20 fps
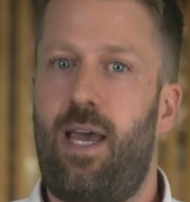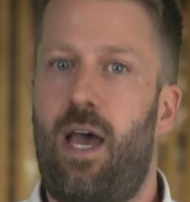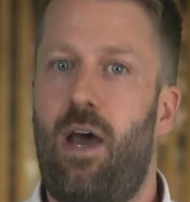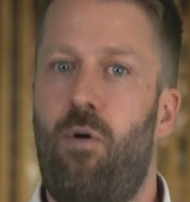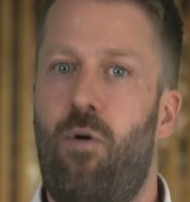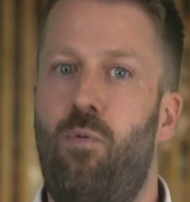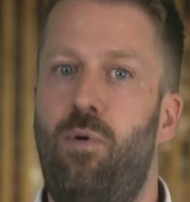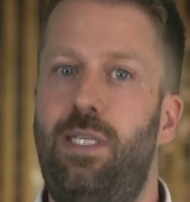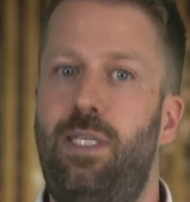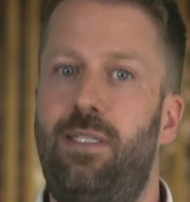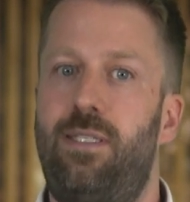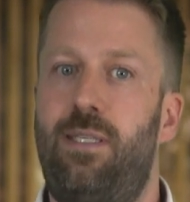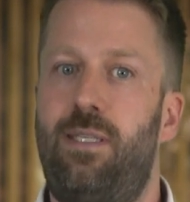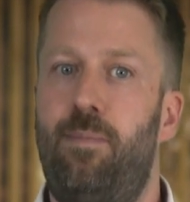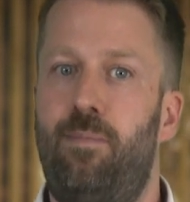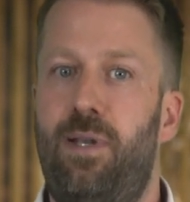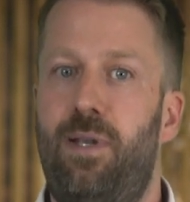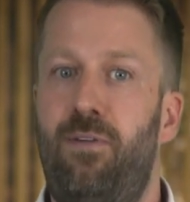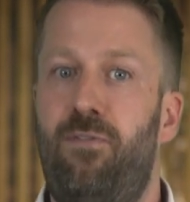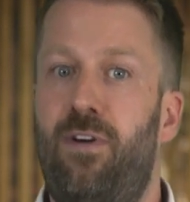how we
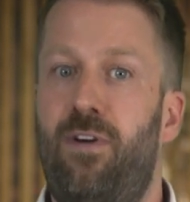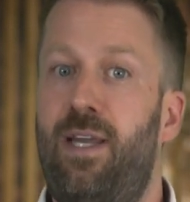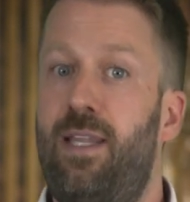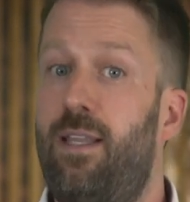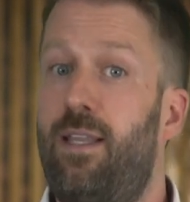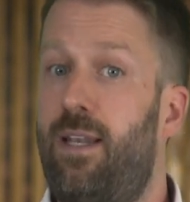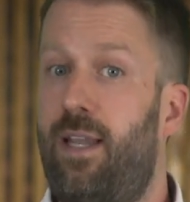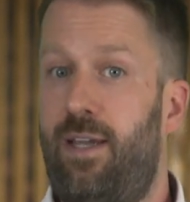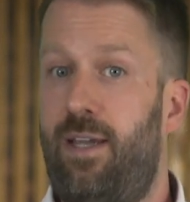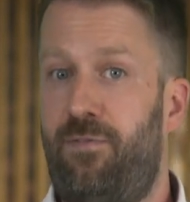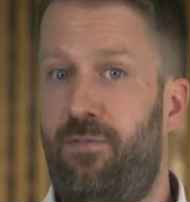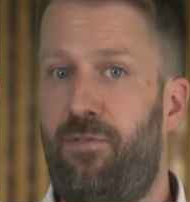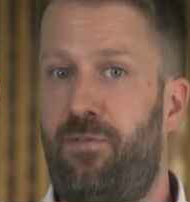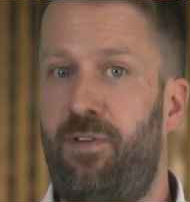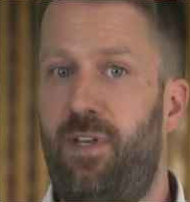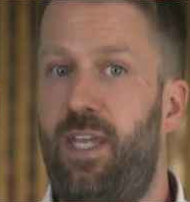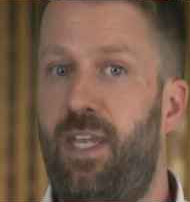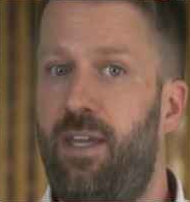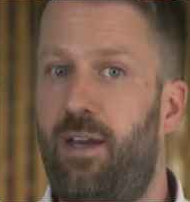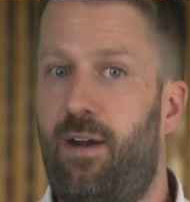simplify the life of
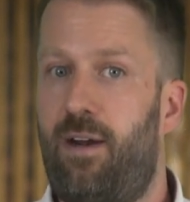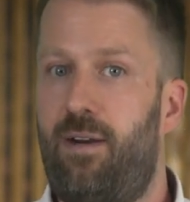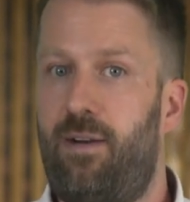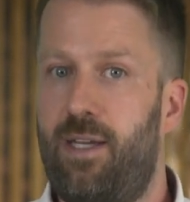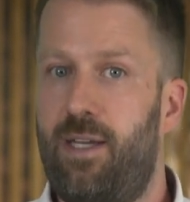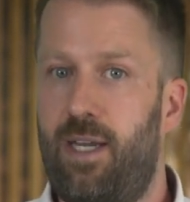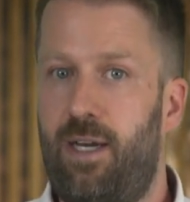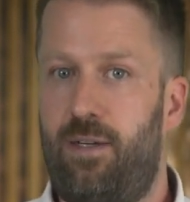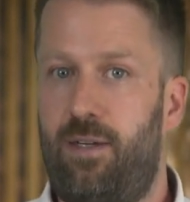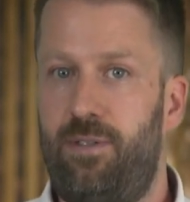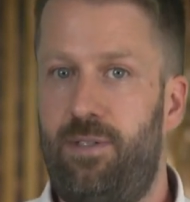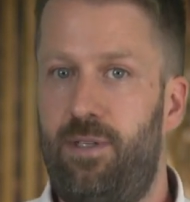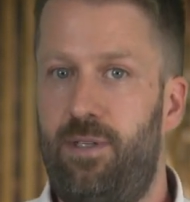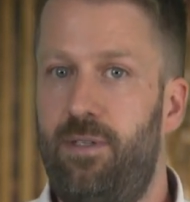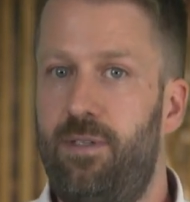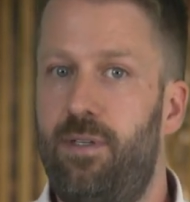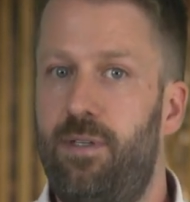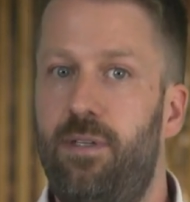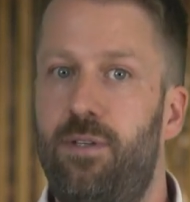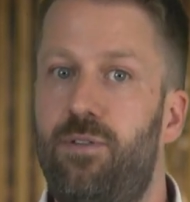an AR
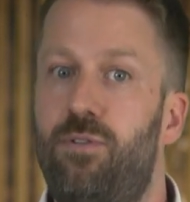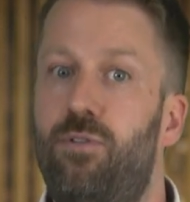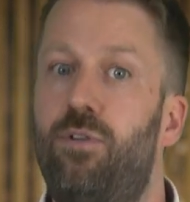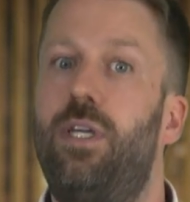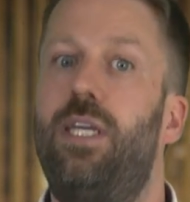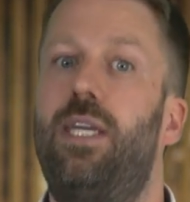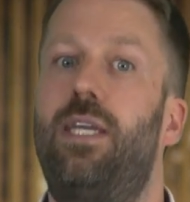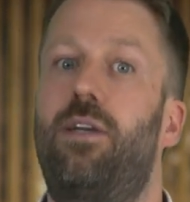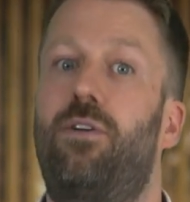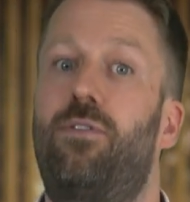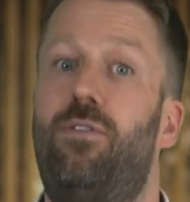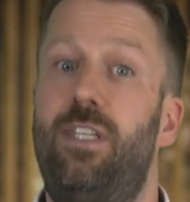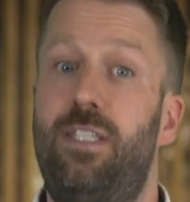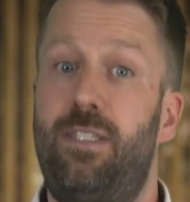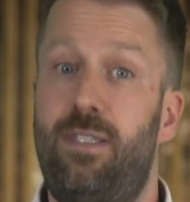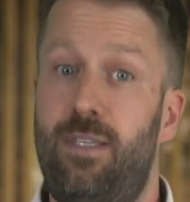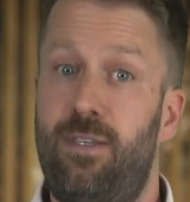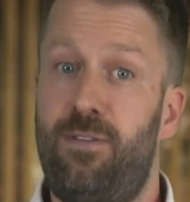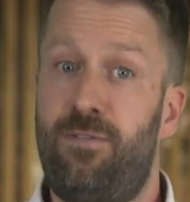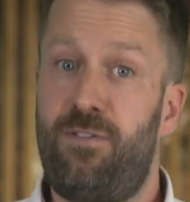accountant to increase
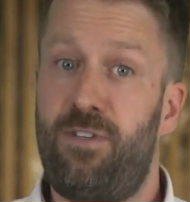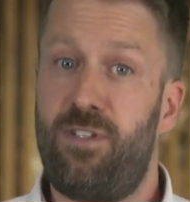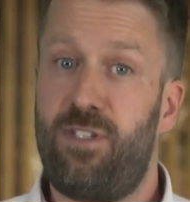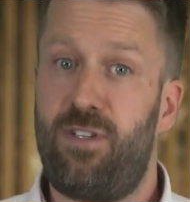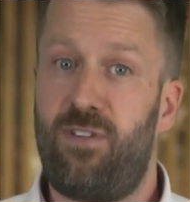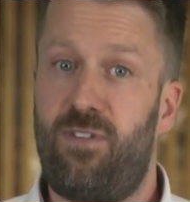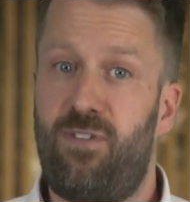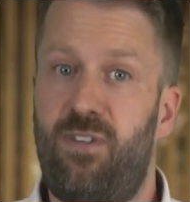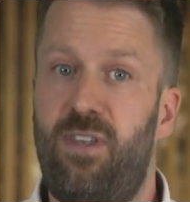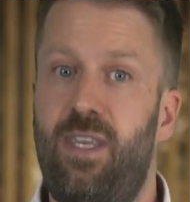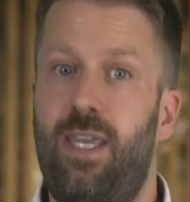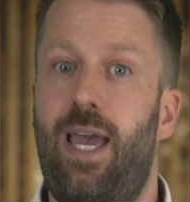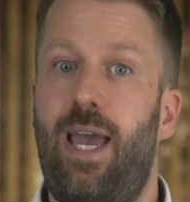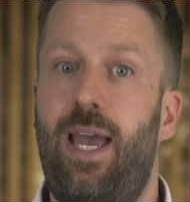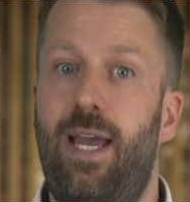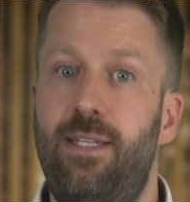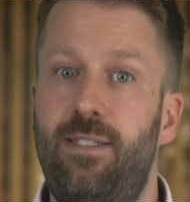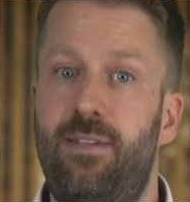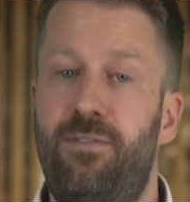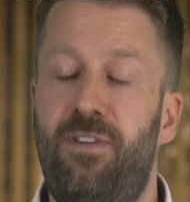the efficiency
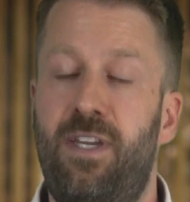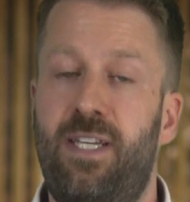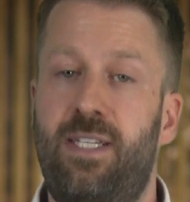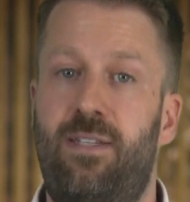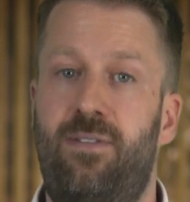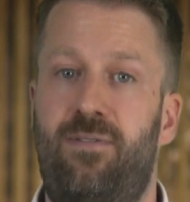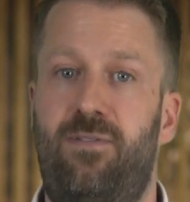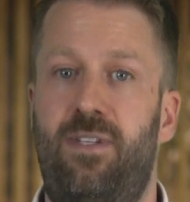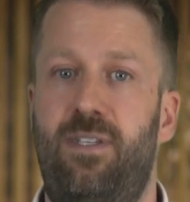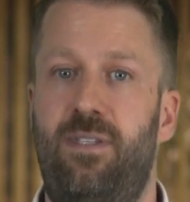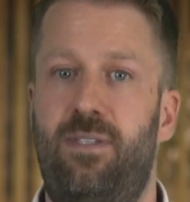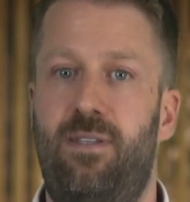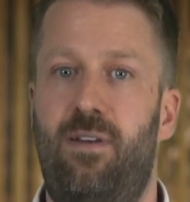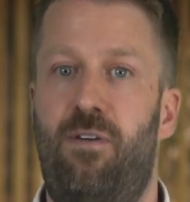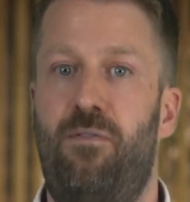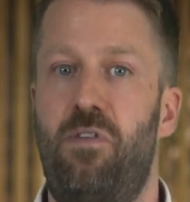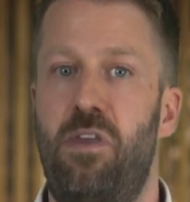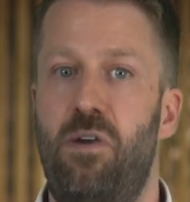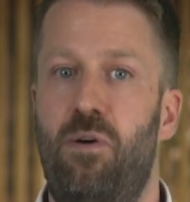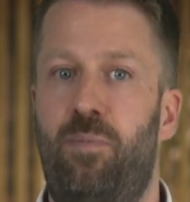and effectiveness
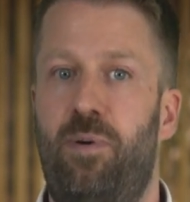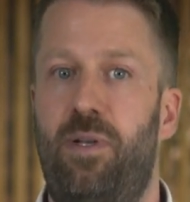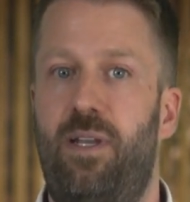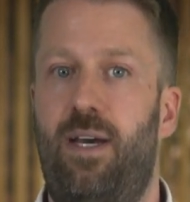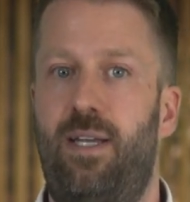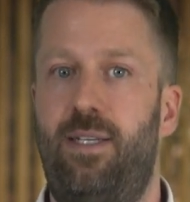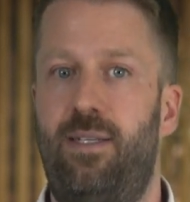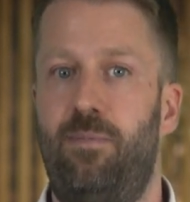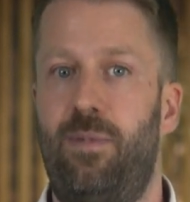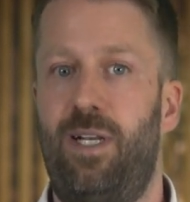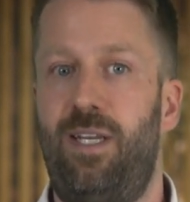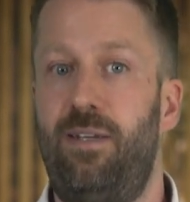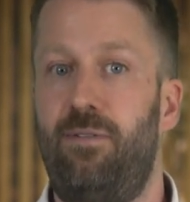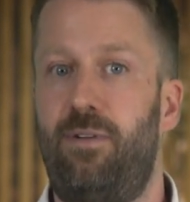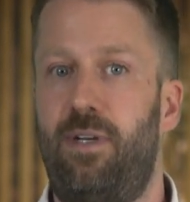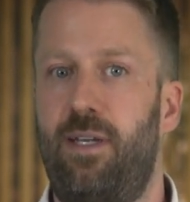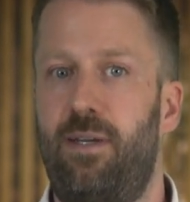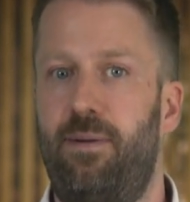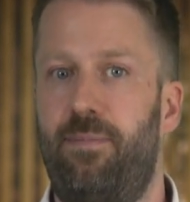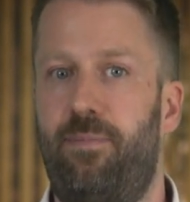of the open item
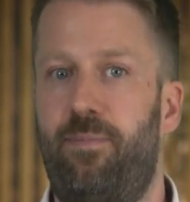clearing.